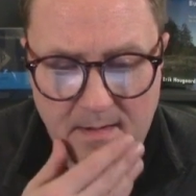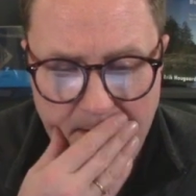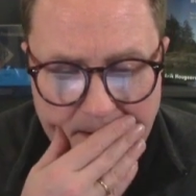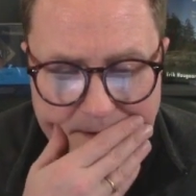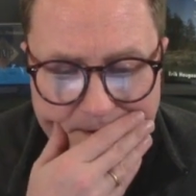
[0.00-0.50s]

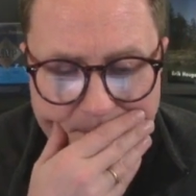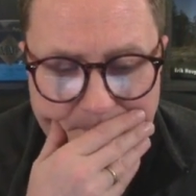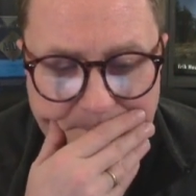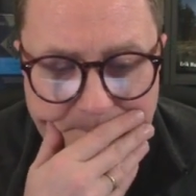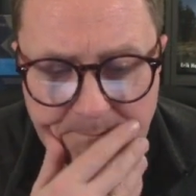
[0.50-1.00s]

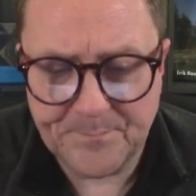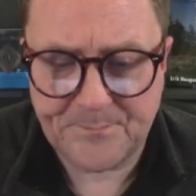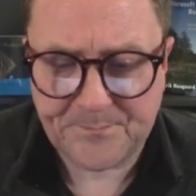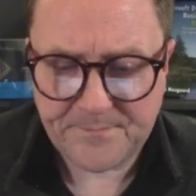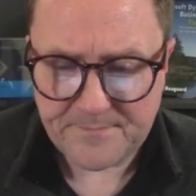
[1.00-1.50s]

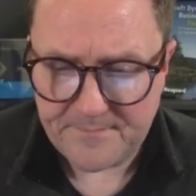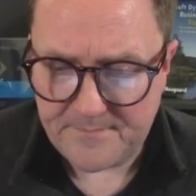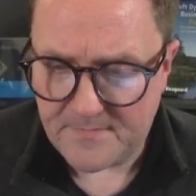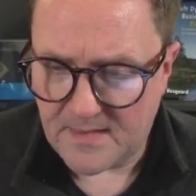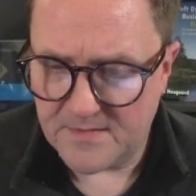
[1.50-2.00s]

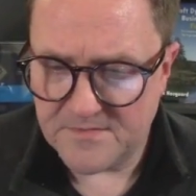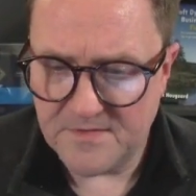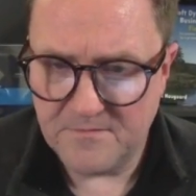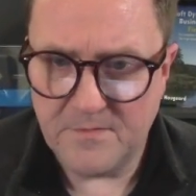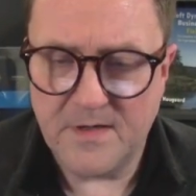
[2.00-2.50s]
Let's see
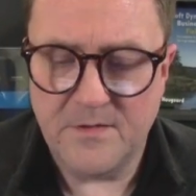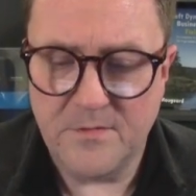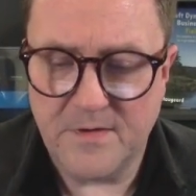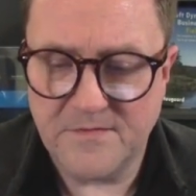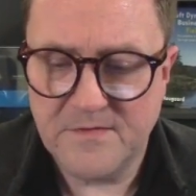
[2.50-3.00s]
if we can
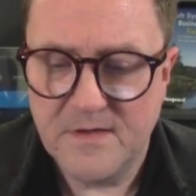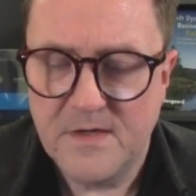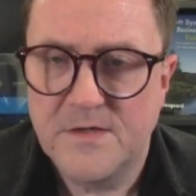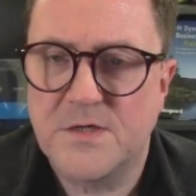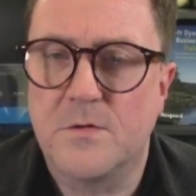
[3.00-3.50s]
do this.
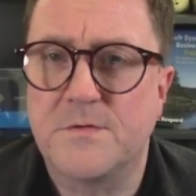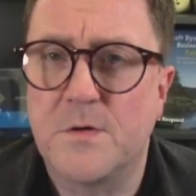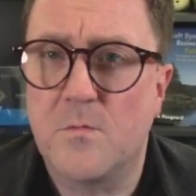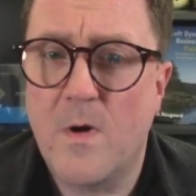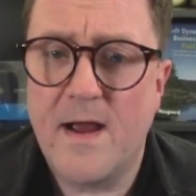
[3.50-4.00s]
So
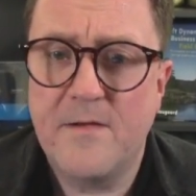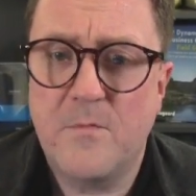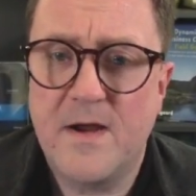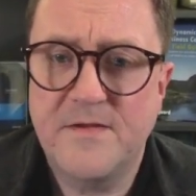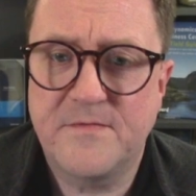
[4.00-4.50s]

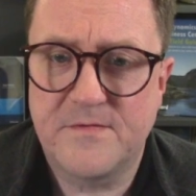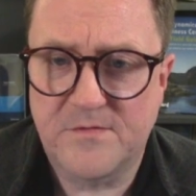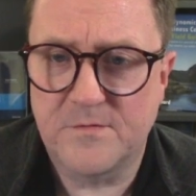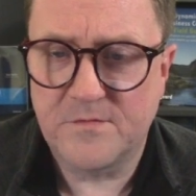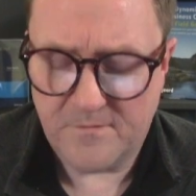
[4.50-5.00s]
why is this?
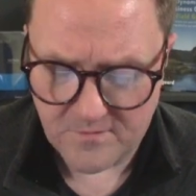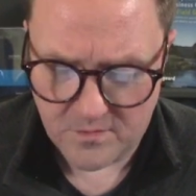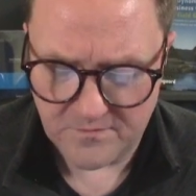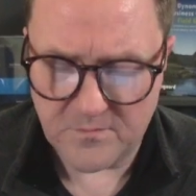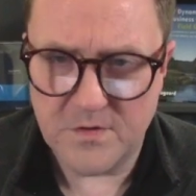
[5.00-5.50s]
So of
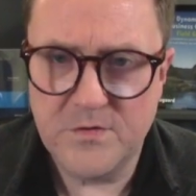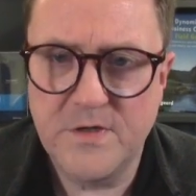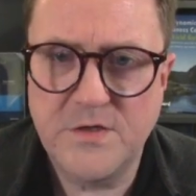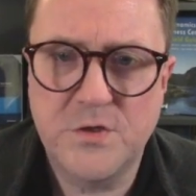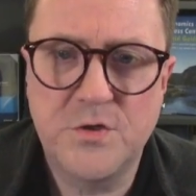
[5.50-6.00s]
course, what you
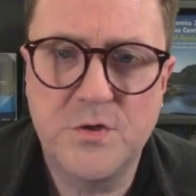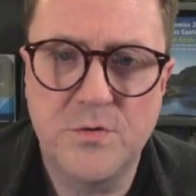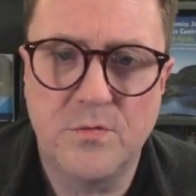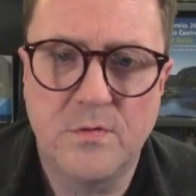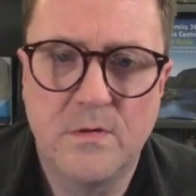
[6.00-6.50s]
need to
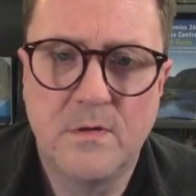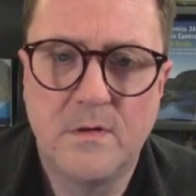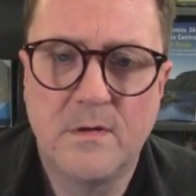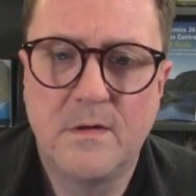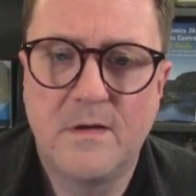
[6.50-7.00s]
do
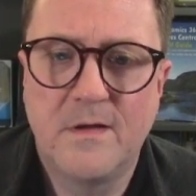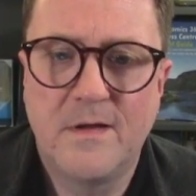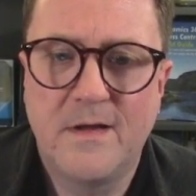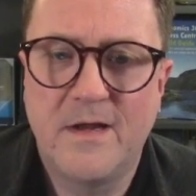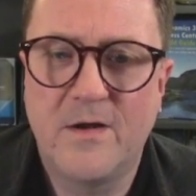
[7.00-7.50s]

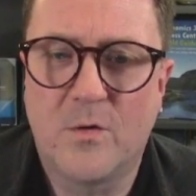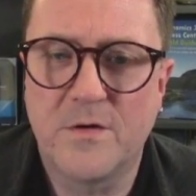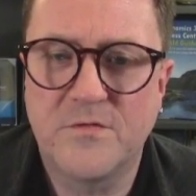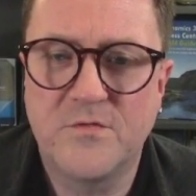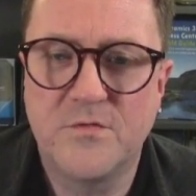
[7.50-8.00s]
in
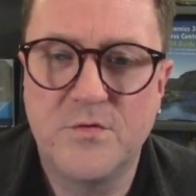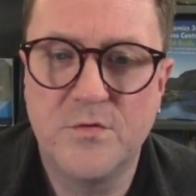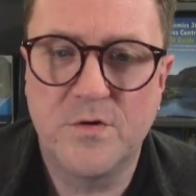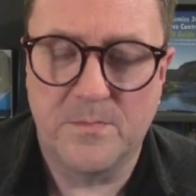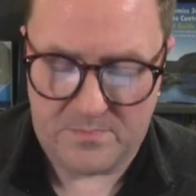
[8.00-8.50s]
order to
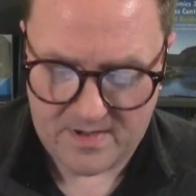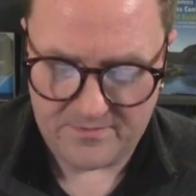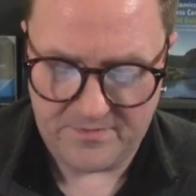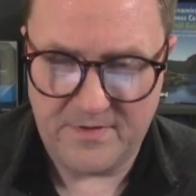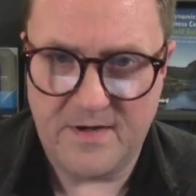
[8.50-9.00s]
do
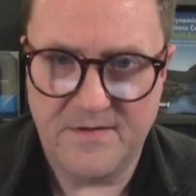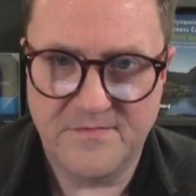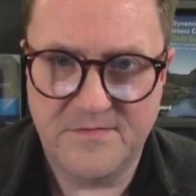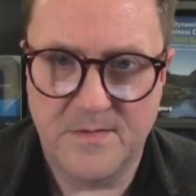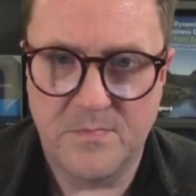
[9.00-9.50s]
compounded is
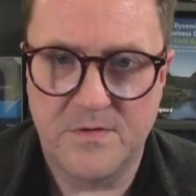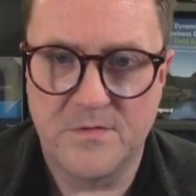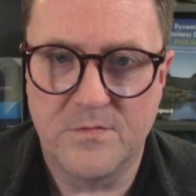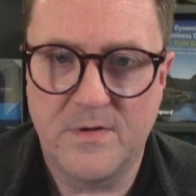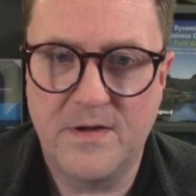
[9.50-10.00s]
simply
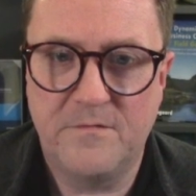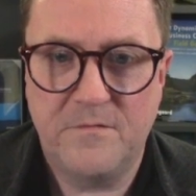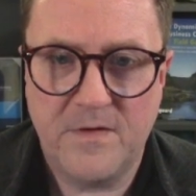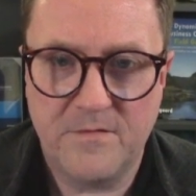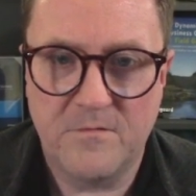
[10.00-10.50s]
do
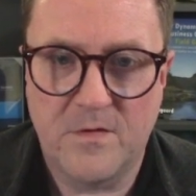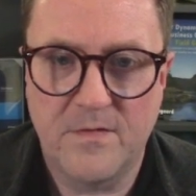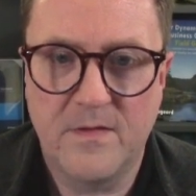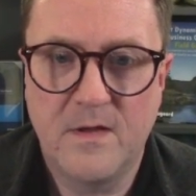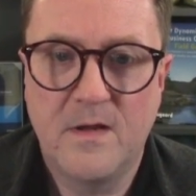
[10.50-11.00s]
if
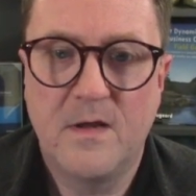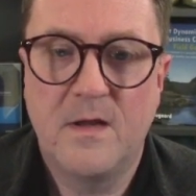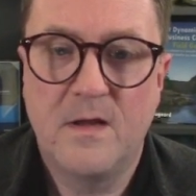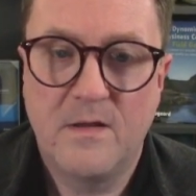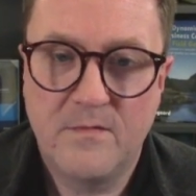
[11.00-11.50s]
F1,
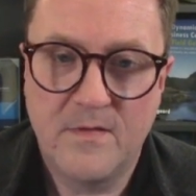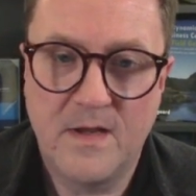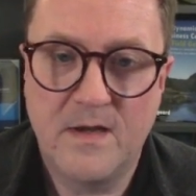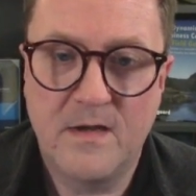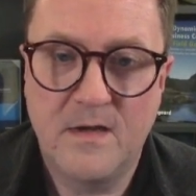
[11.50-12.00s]

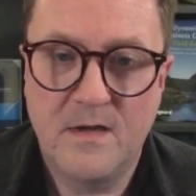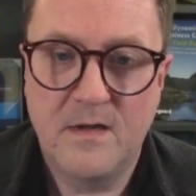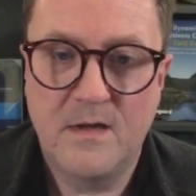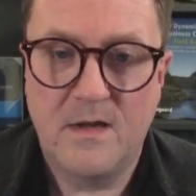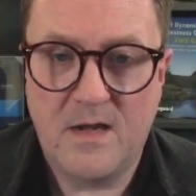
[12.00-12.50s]
then
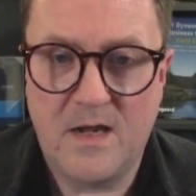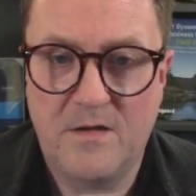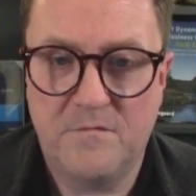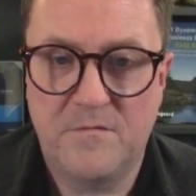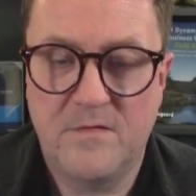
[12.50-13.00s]

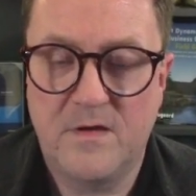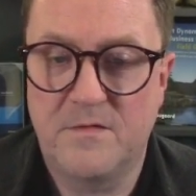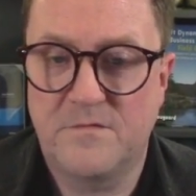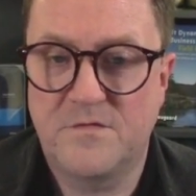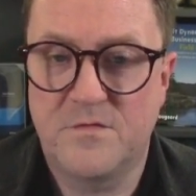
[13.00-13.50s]
if
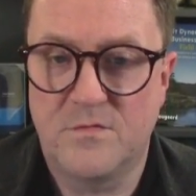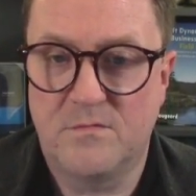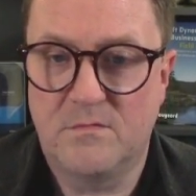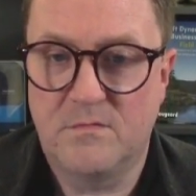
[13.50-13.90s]
F2.